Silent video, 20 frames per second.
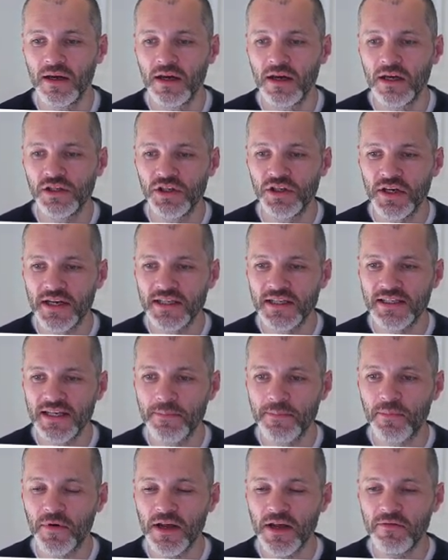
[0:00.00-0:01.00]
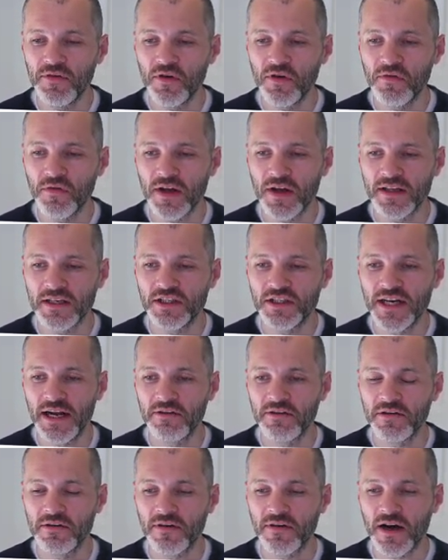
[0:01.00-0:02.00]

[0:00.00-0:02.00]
So you can see a preview of what the generative